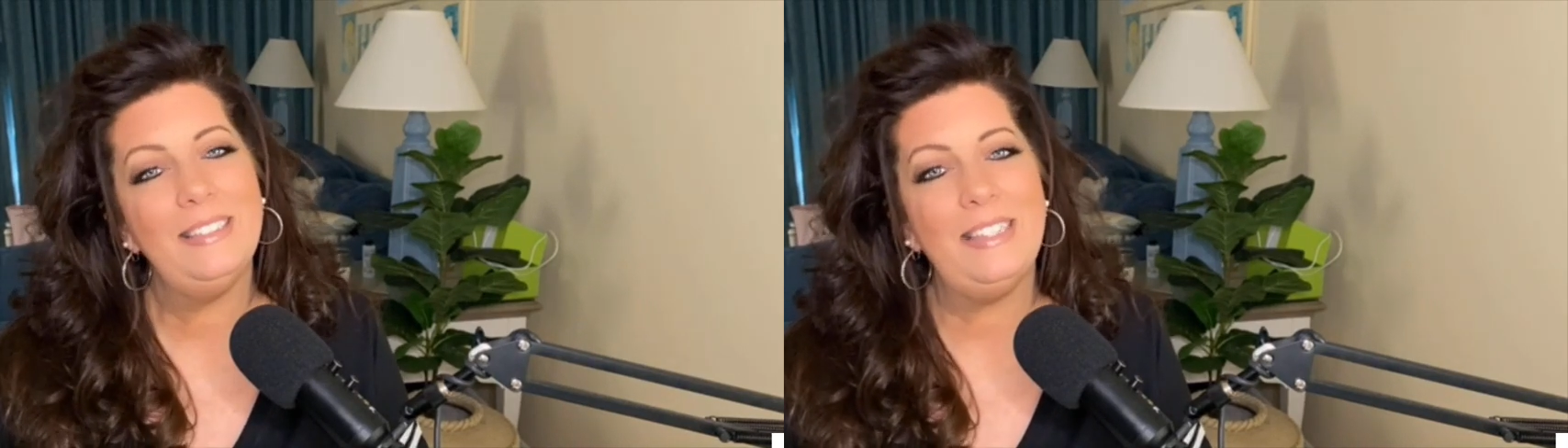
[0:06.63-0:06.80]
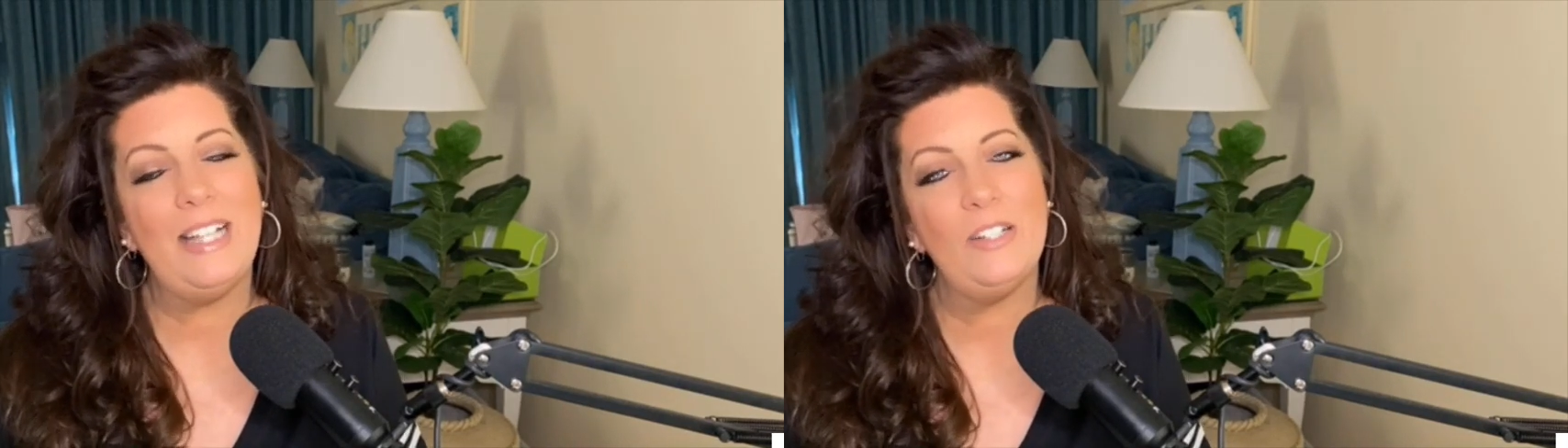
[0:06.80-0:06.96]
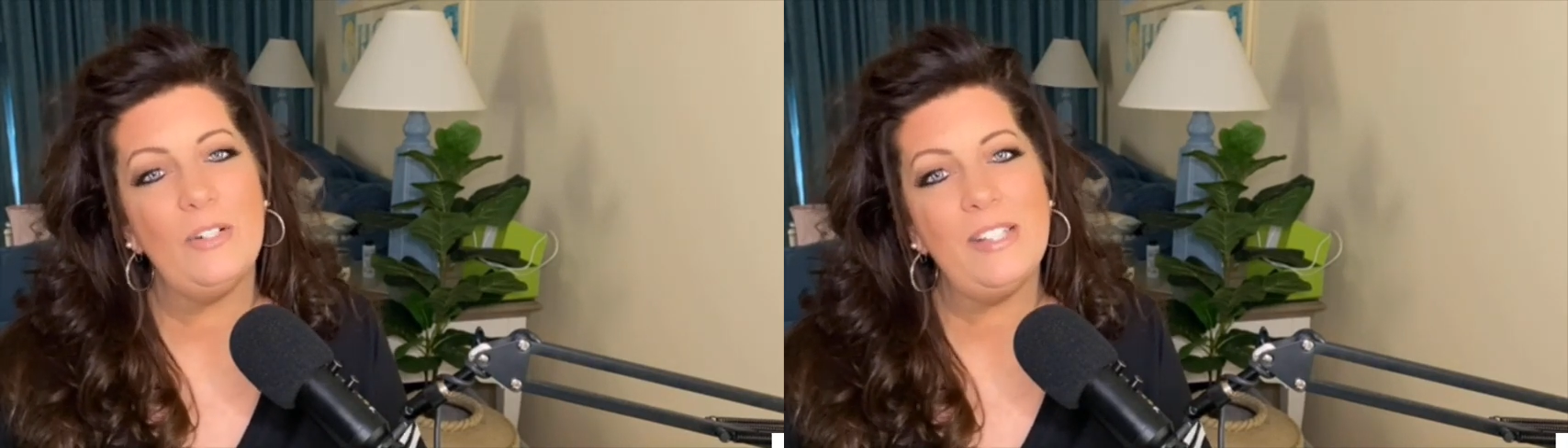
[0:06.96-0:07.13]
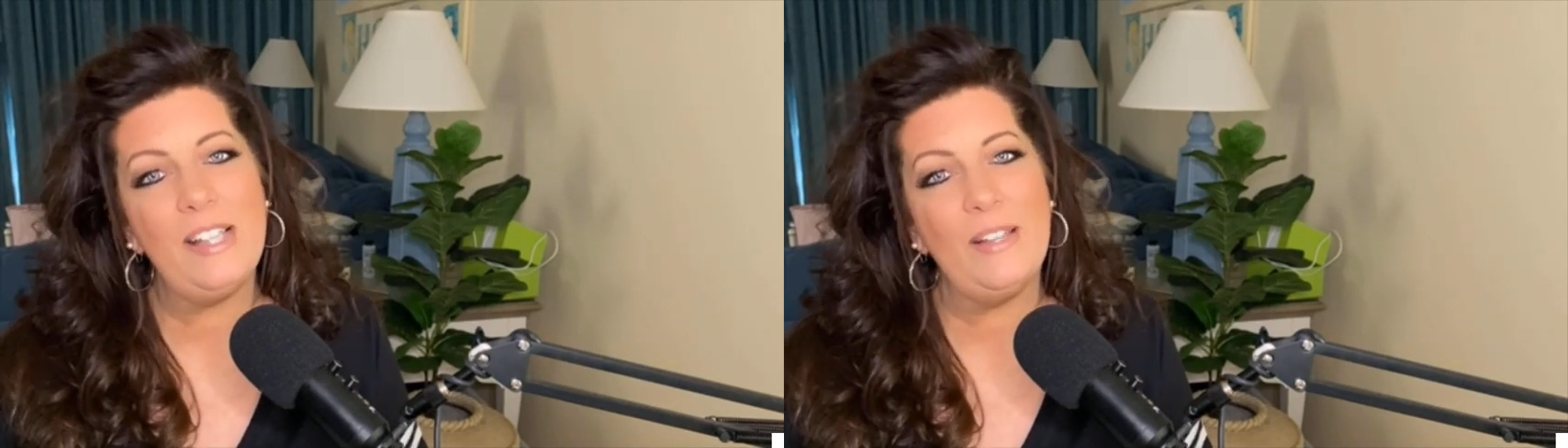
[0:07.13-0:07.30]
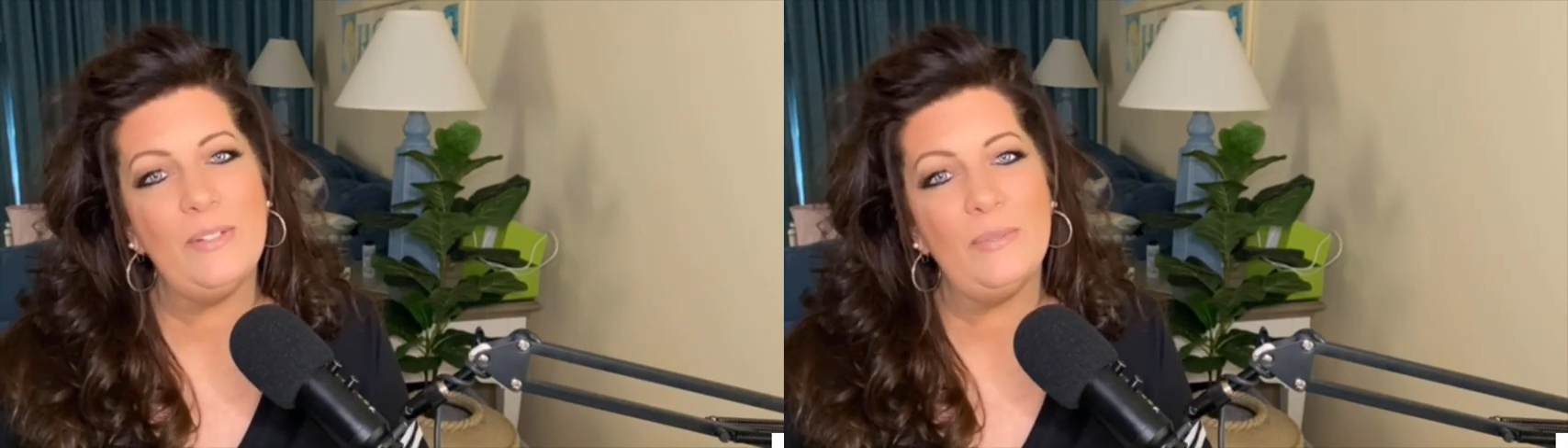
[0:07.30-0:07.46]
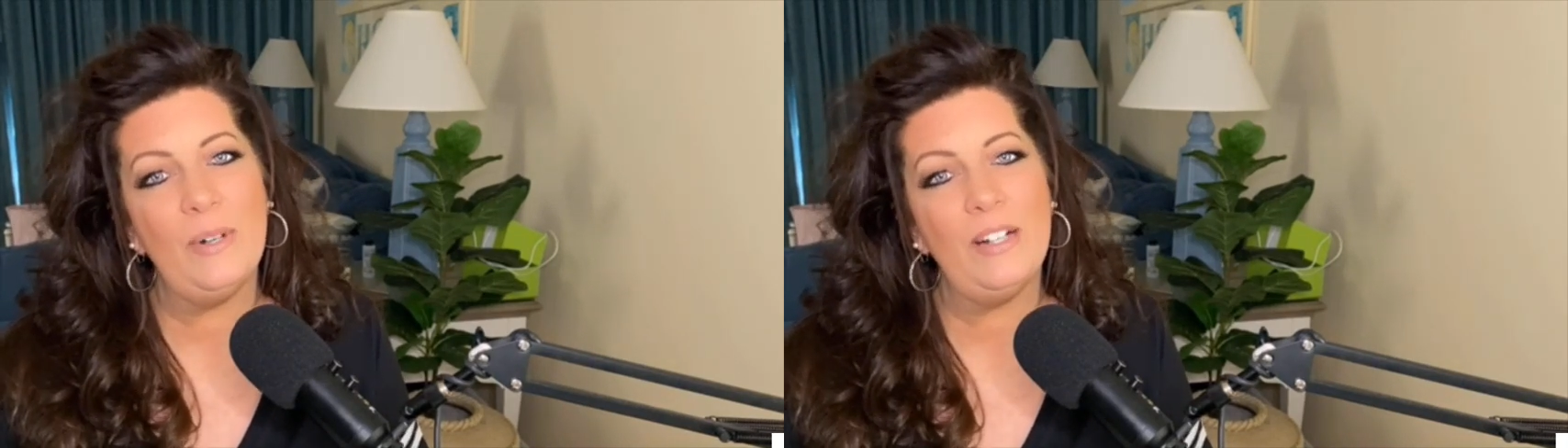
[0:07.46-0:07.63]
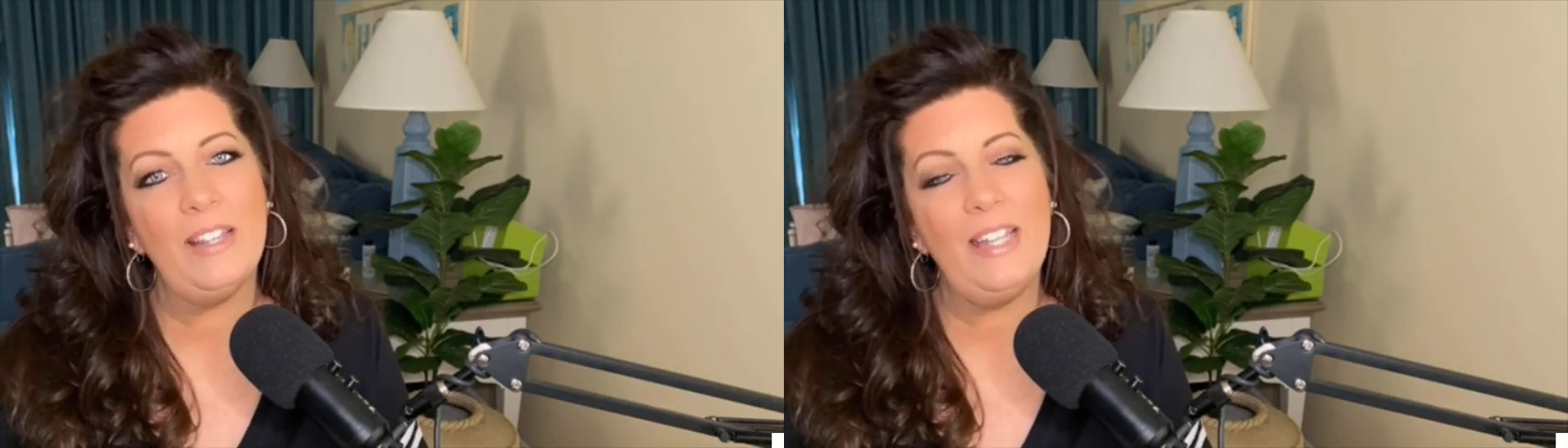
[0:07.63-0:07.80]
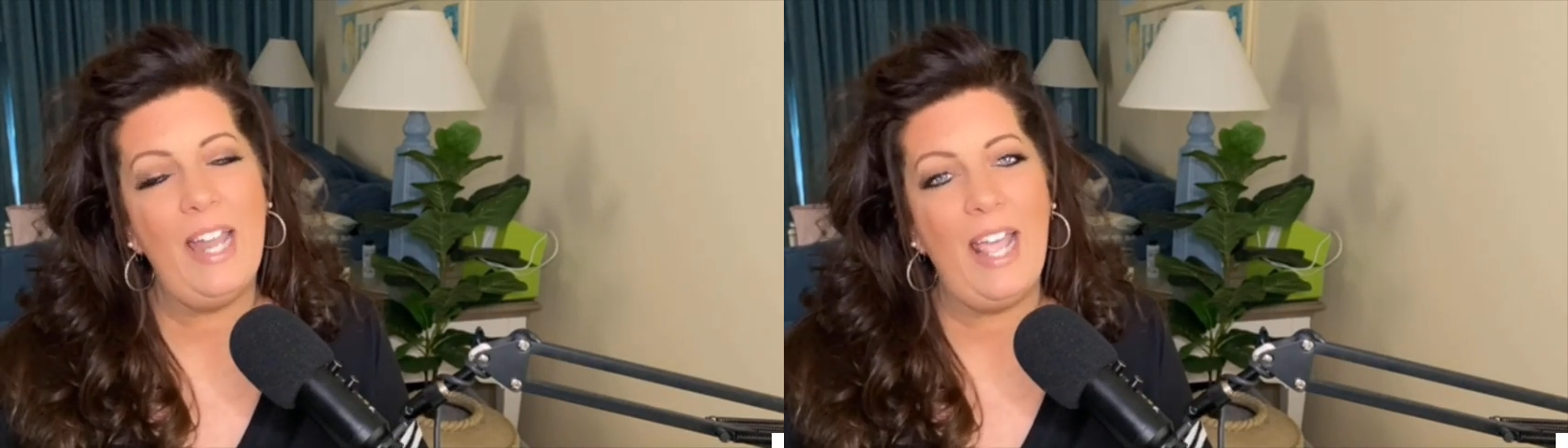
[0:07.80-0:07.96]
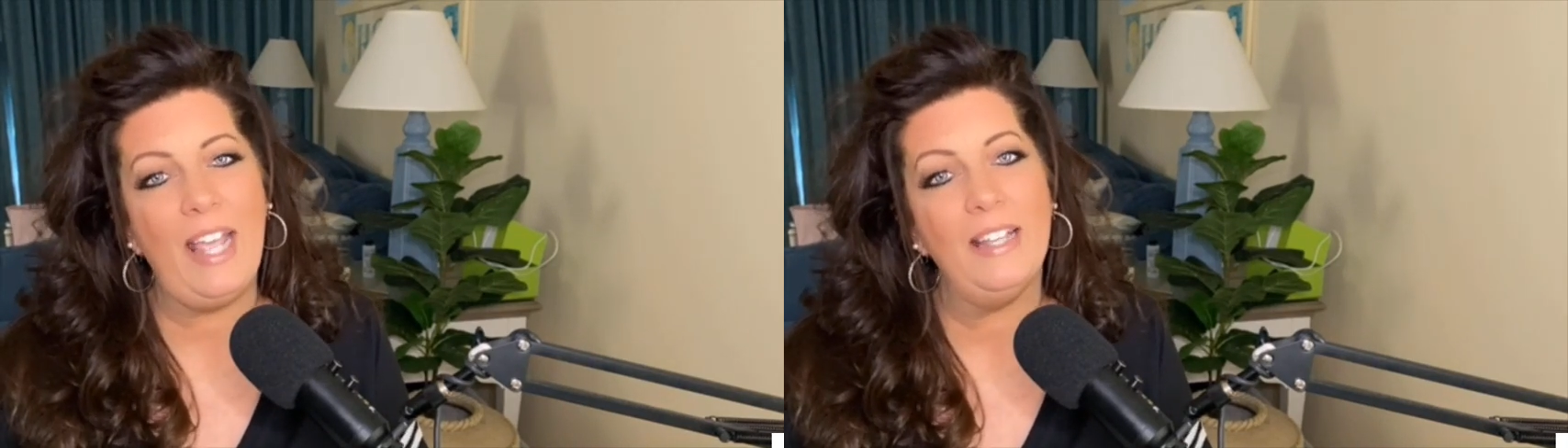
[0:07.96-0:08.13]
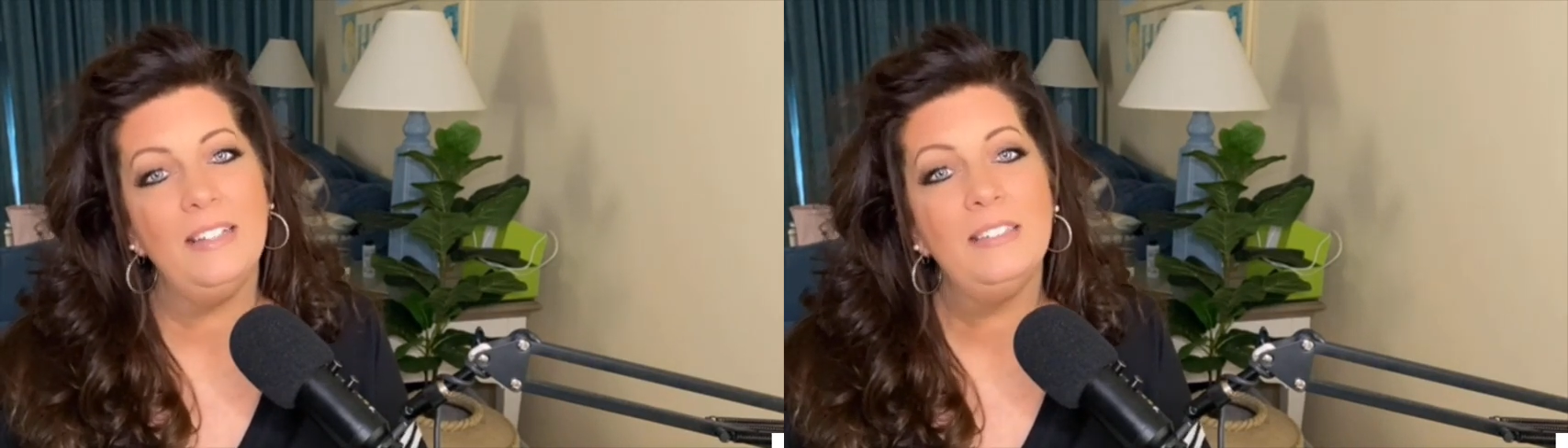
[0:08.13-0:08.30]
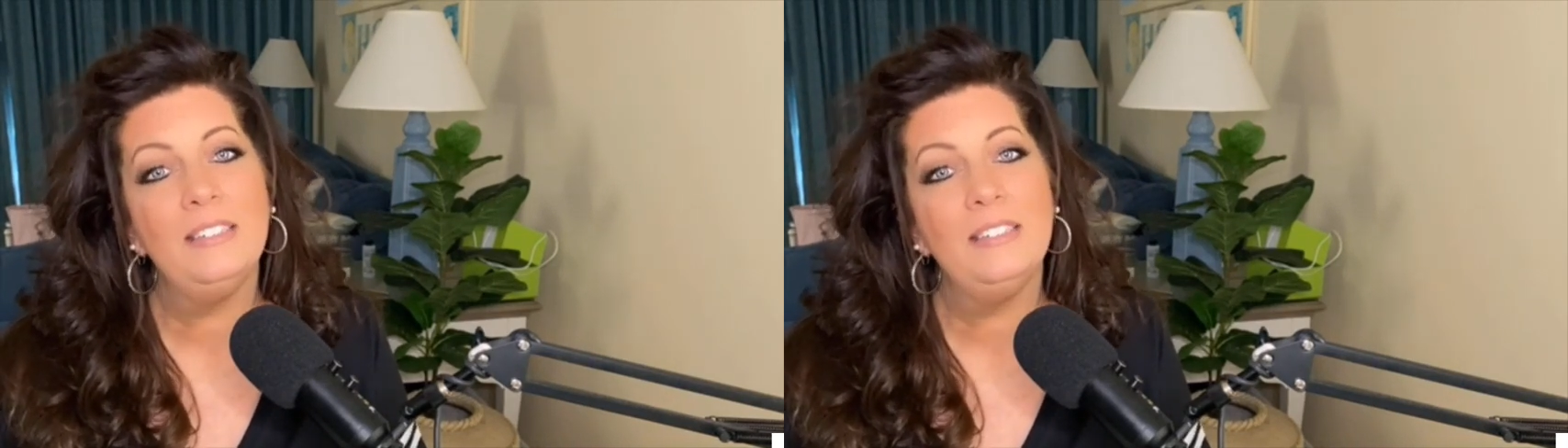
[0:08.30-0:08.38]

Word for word: That's your southern word of the day.